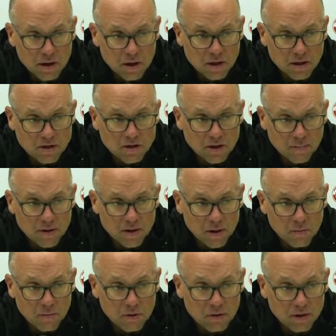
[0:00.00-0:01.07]
is something
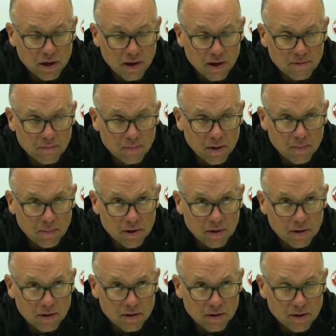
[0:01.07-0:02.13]
that we're looking at for maybe, I
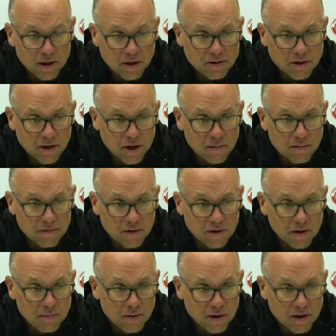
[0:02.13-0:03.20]
think, the next game, if I
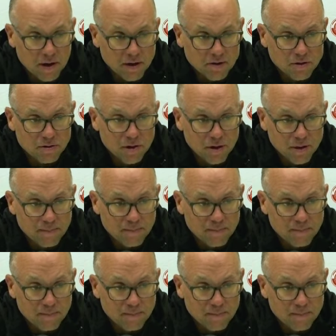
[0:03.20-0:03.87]
got my head straight.